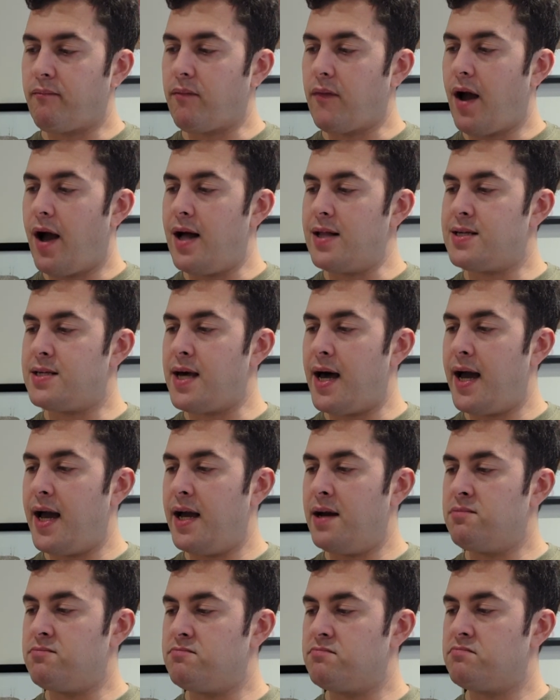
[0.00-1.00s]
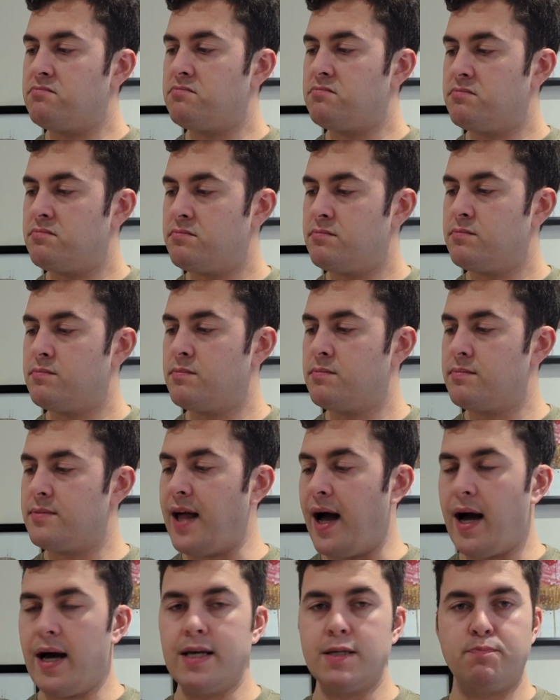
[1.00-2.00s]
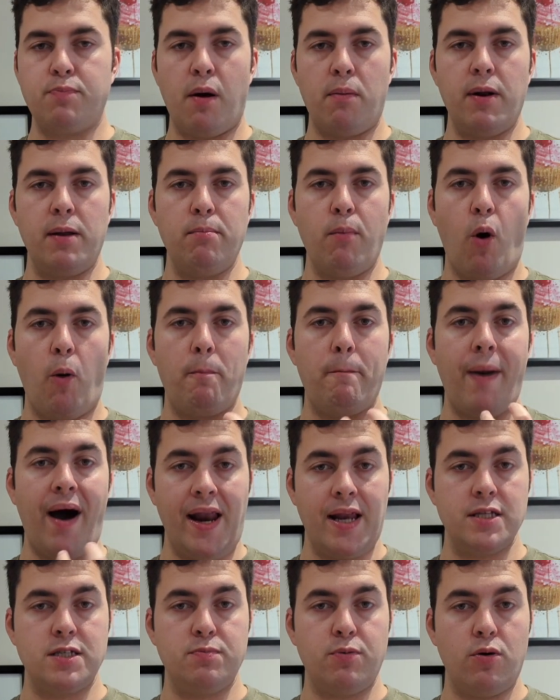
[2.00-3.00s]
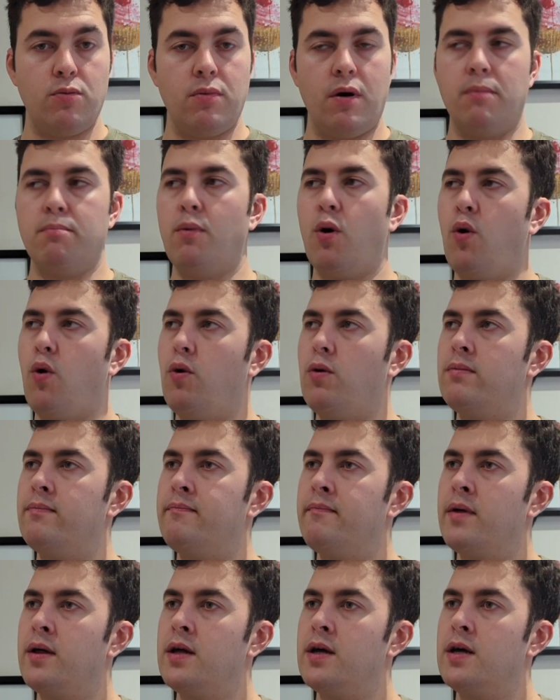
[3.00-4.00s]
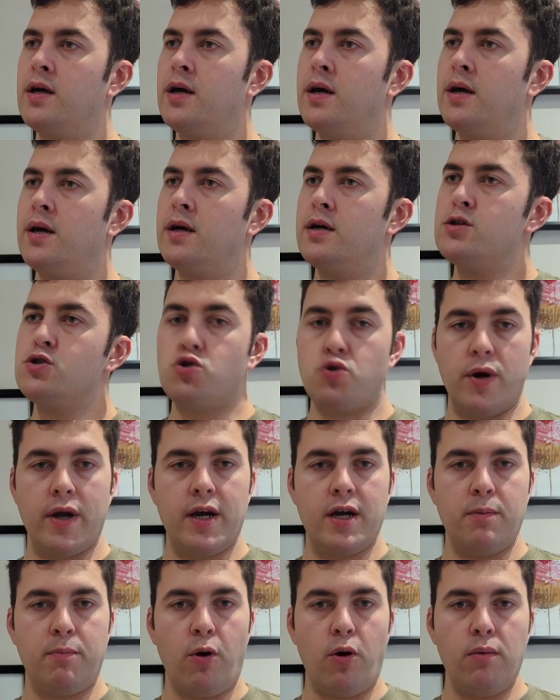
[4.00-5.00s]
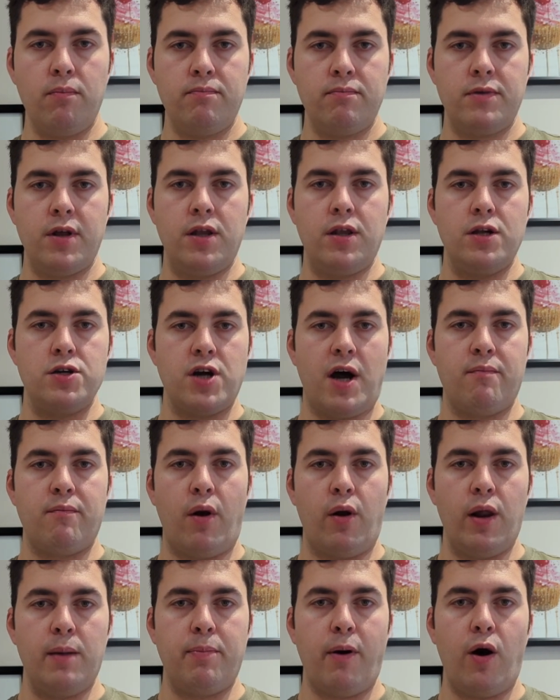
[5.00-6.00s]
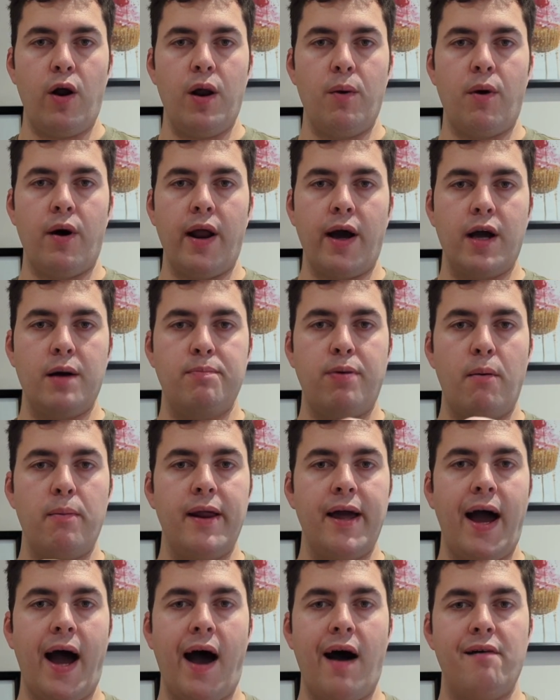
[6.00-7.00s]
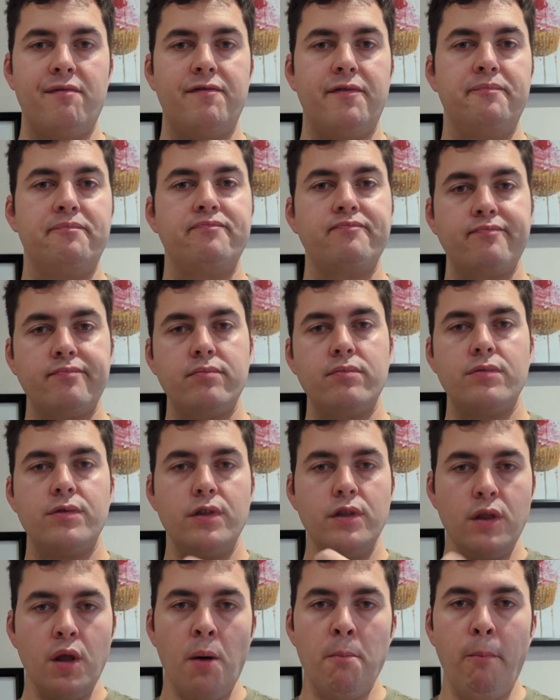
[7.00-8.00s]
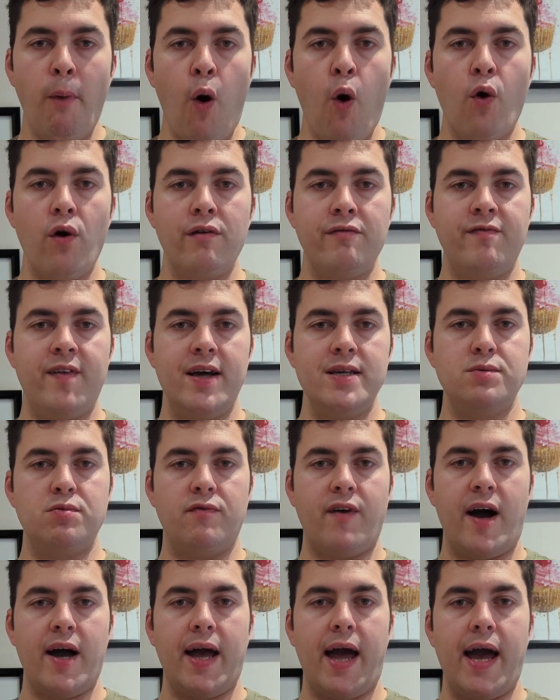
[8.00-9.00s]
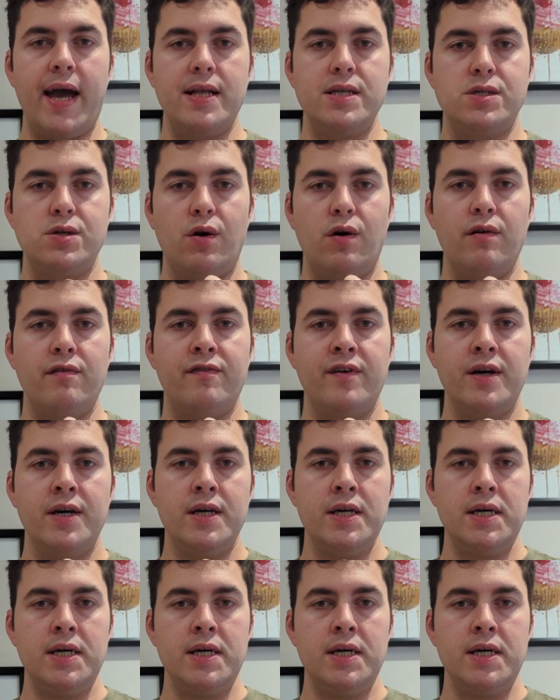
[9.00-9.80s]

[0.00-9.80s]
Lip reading: I'd say that is probably more palatable, more drinkable than the jam Roly Poly one. I could probably have more of this without getting sort of